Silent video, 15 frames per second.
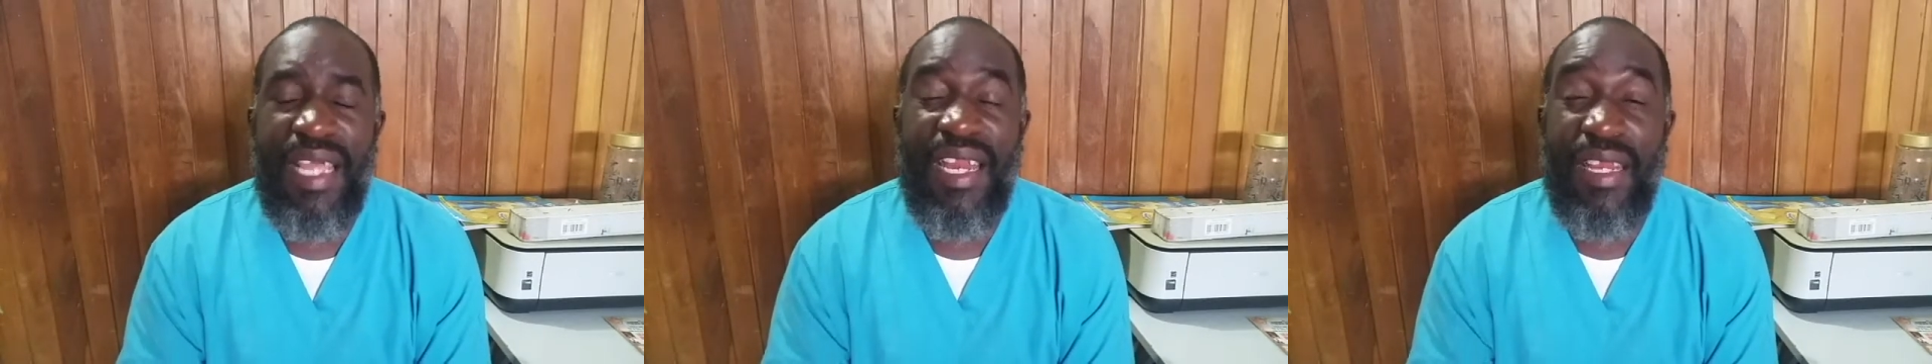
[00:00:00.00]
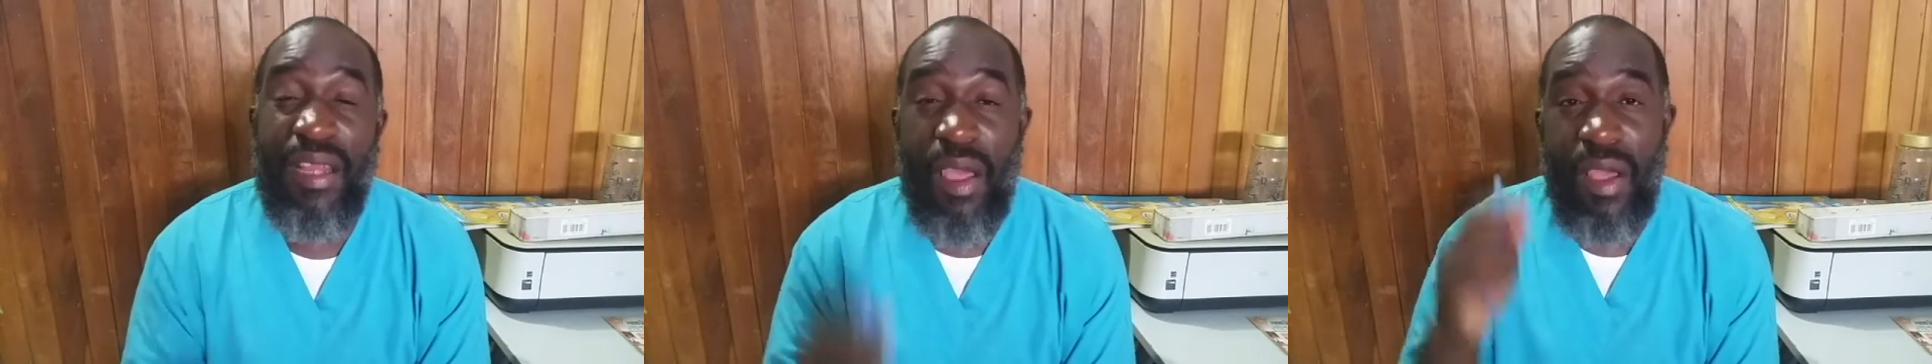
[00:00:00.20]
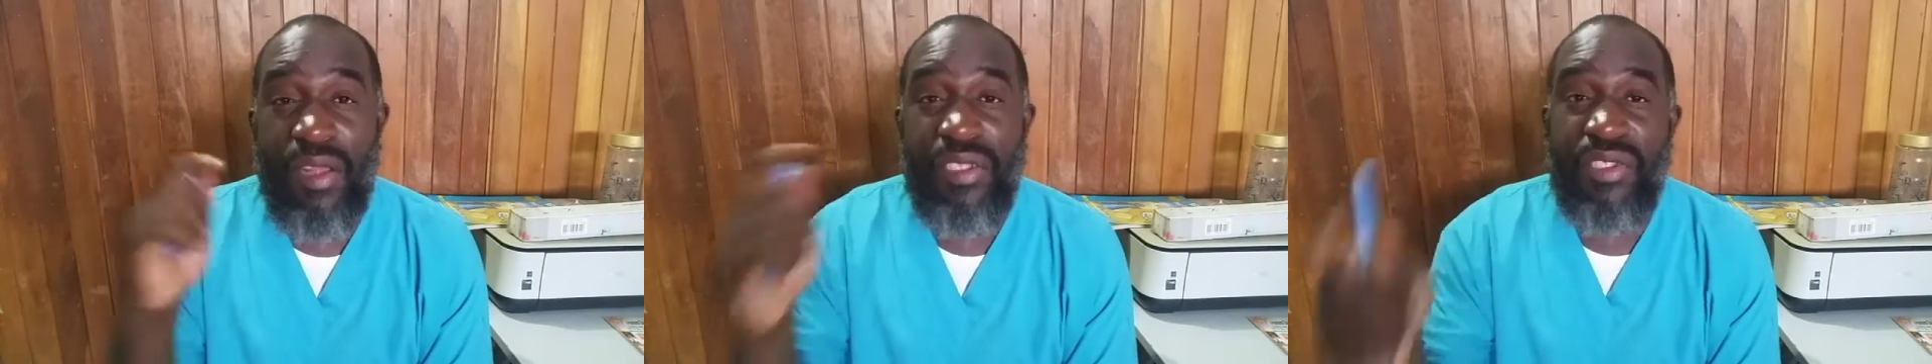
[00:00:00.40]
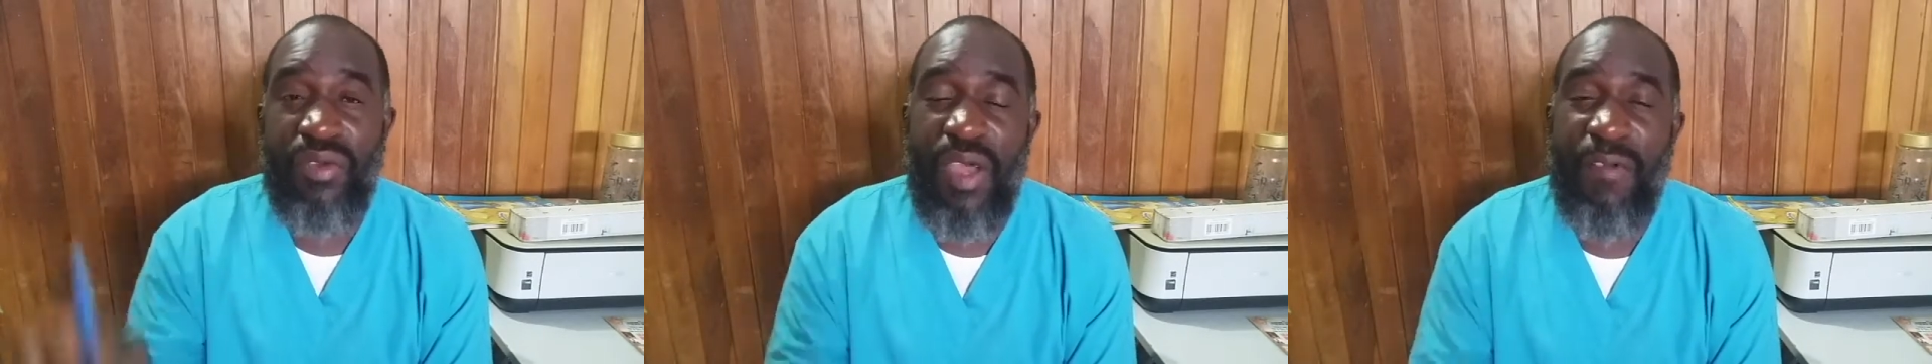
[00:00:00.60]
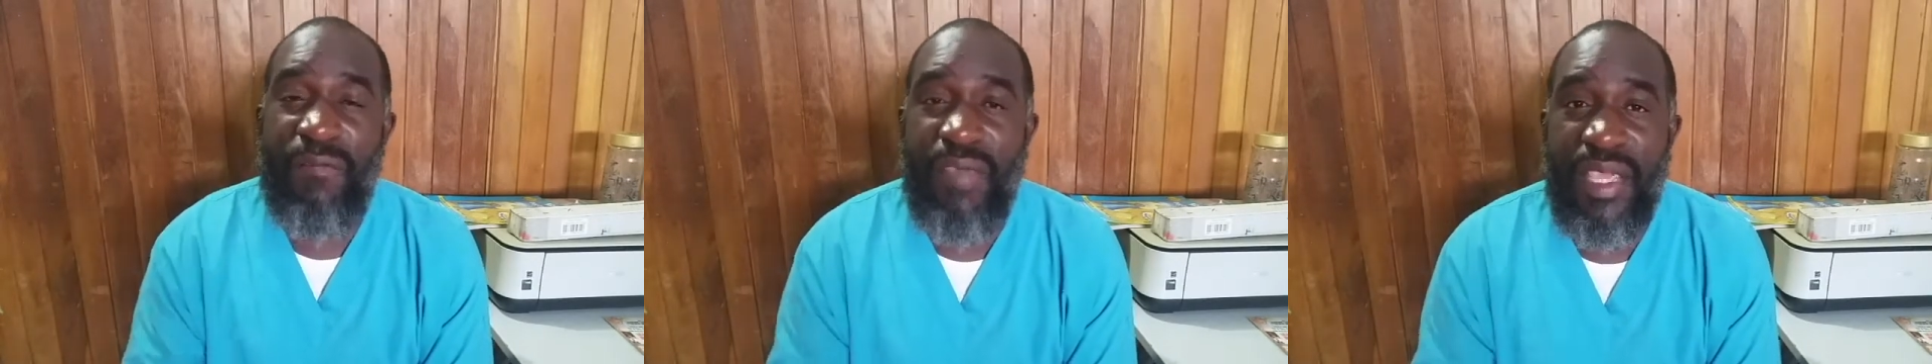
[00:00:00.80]
that it also
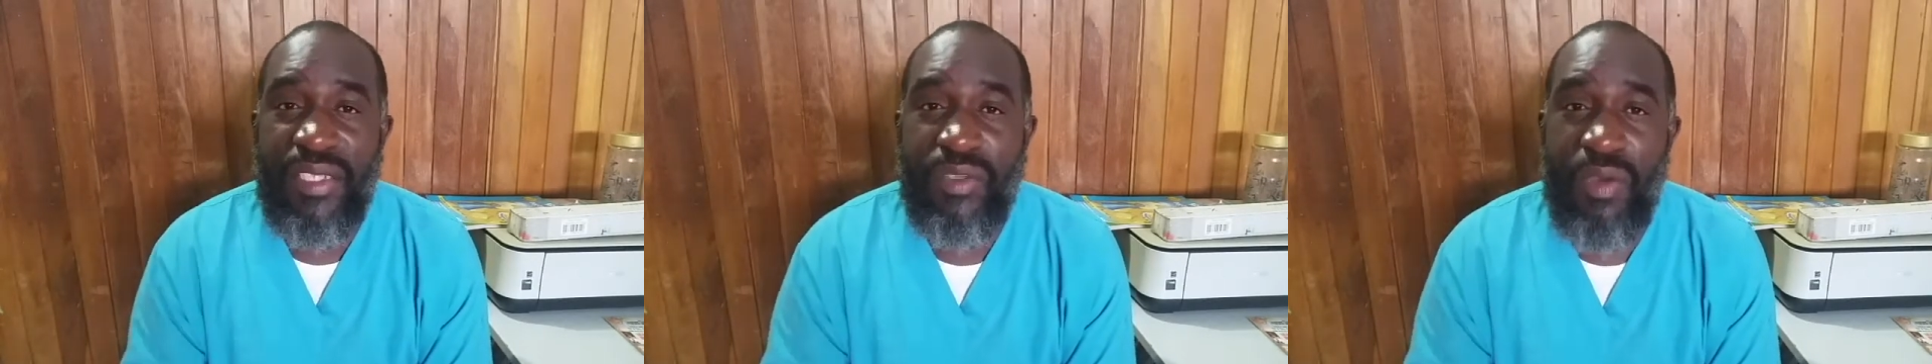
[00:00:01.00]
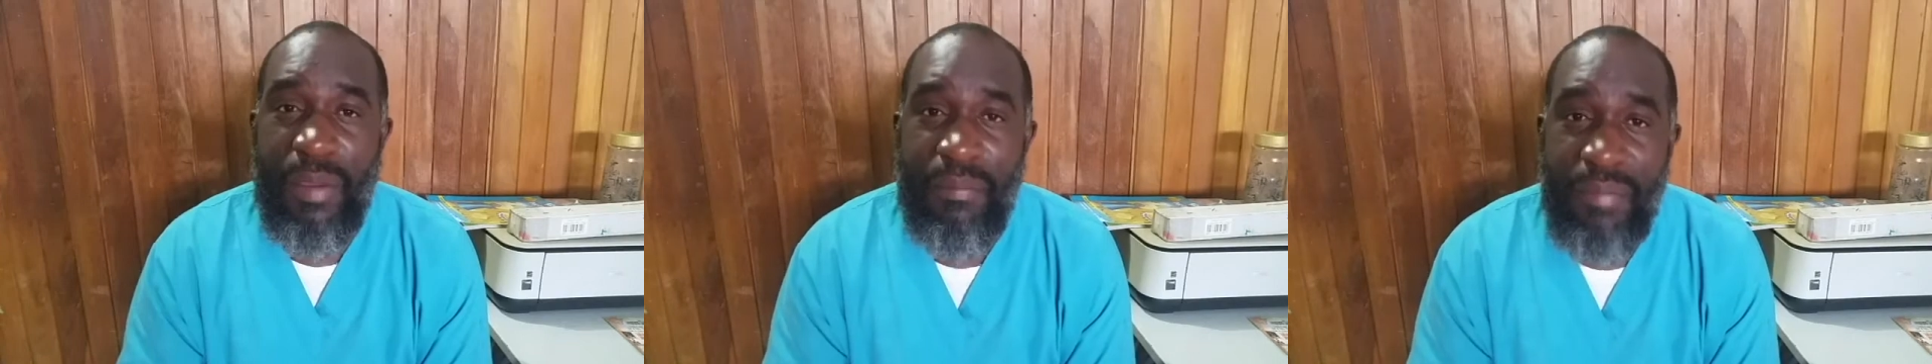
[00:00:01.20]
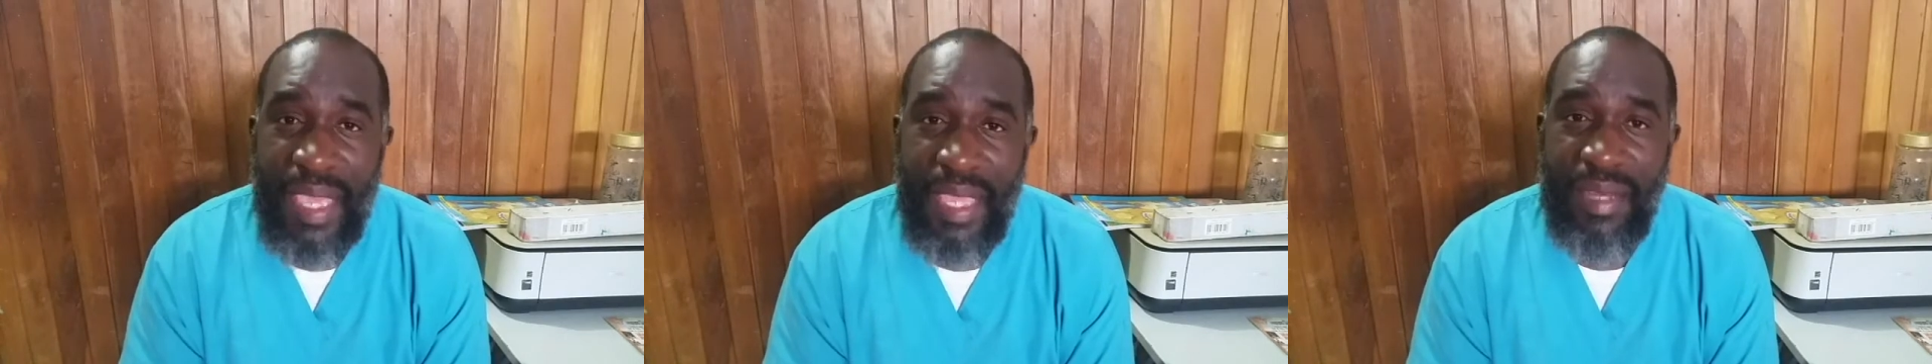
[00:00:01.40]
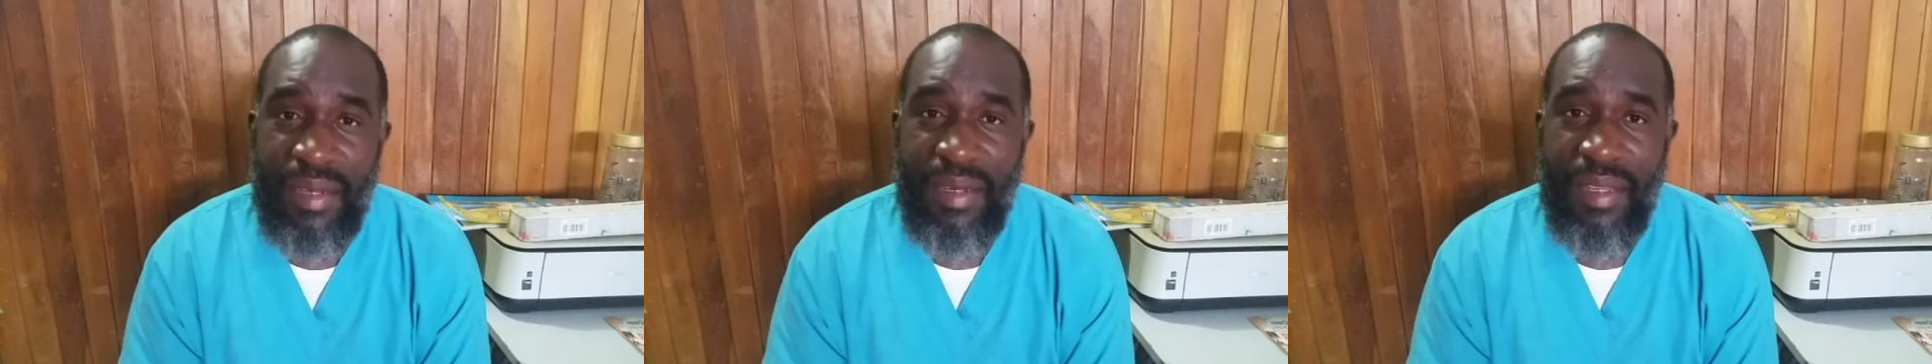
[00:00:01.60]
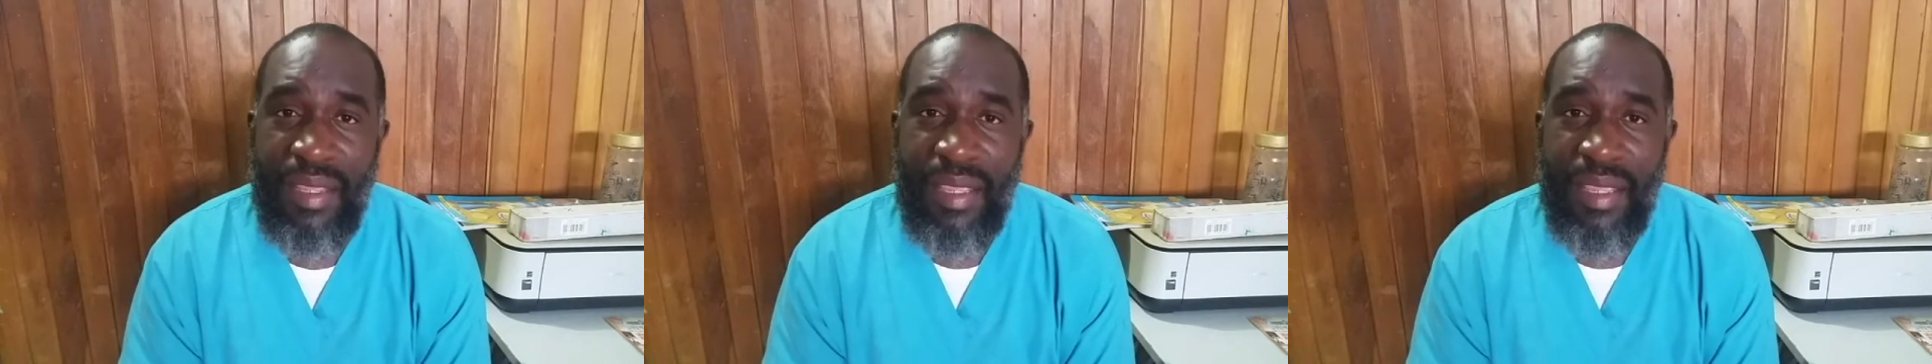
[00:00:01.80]
affects our men.